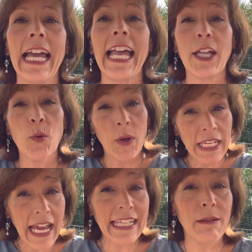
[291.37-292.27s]
And when
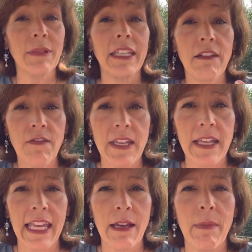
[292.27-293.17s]
I am giving,
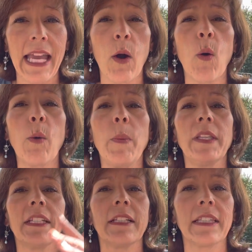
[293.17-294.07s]
am I open
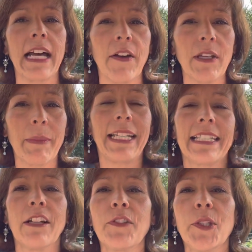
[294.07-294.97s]
and allowing
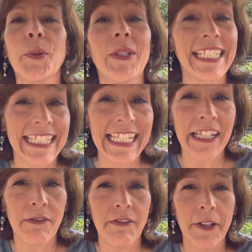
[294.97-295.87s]
myself to
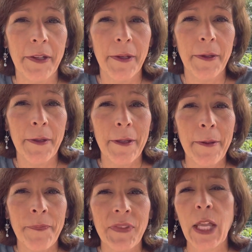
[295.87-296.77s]
receive?
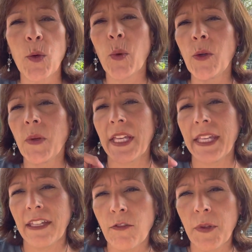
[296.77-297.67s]
And when we
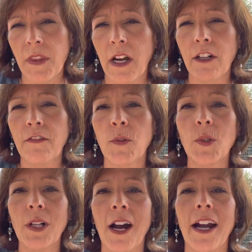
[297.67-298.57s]
give with our
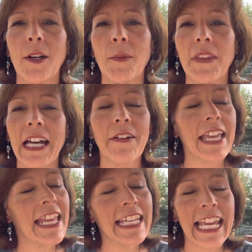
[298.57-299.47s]
full heart, without
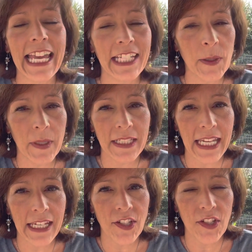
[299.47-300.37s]
any
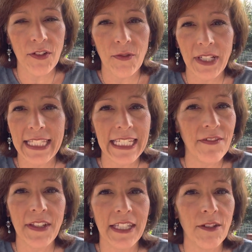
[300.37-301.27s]
expectation of
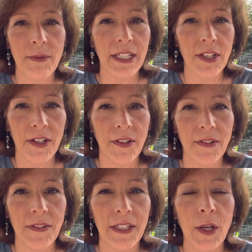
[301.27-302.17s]
receiving in return,
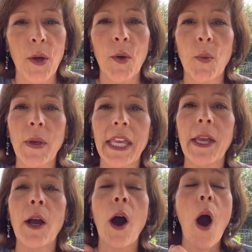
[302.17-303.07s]

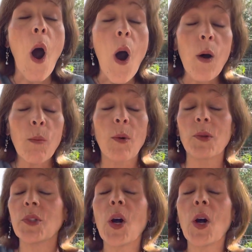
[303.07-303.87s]
we almost